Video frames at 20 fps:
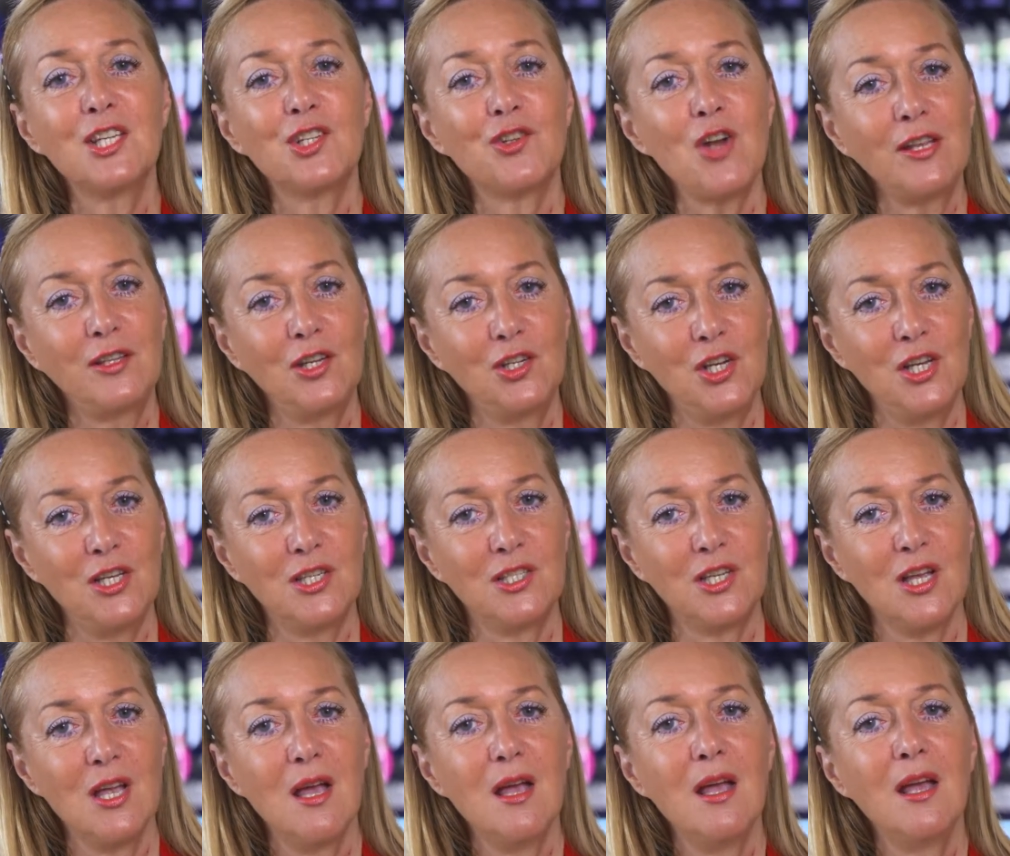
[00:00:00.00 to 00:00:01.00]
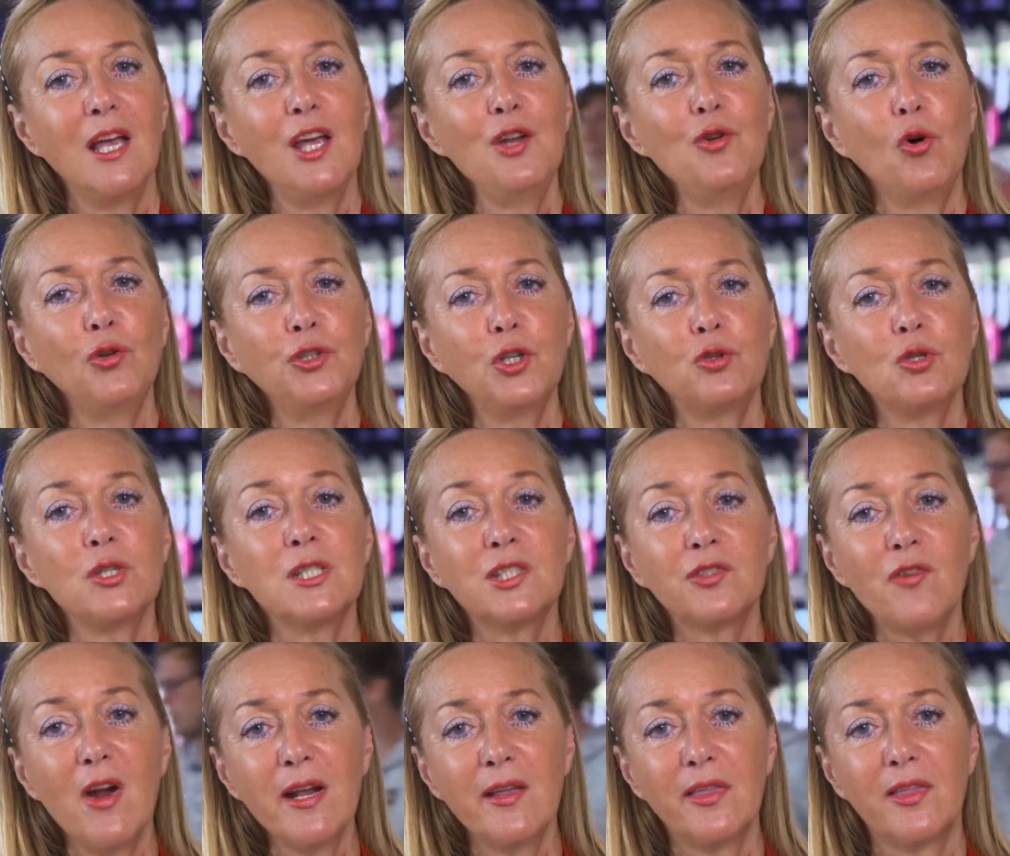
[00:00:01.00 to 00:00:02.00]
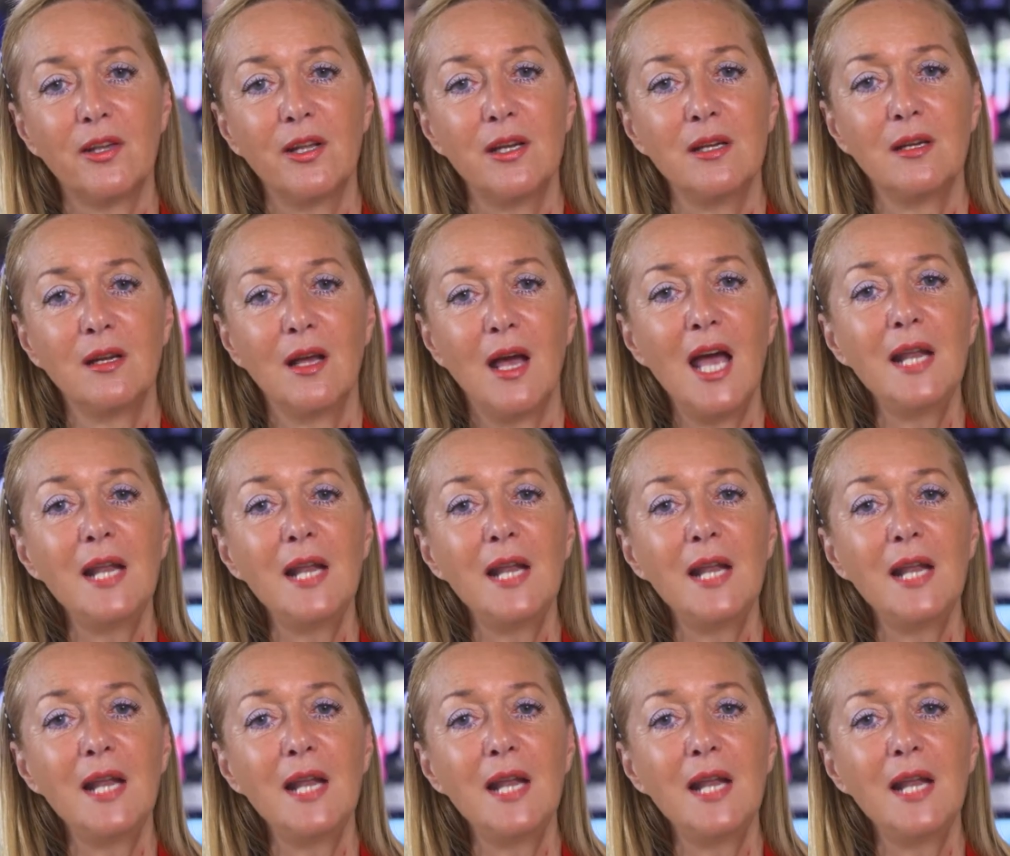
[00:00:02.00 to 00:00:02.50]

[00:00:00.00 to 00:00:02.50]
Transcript: strategies in order to strengthen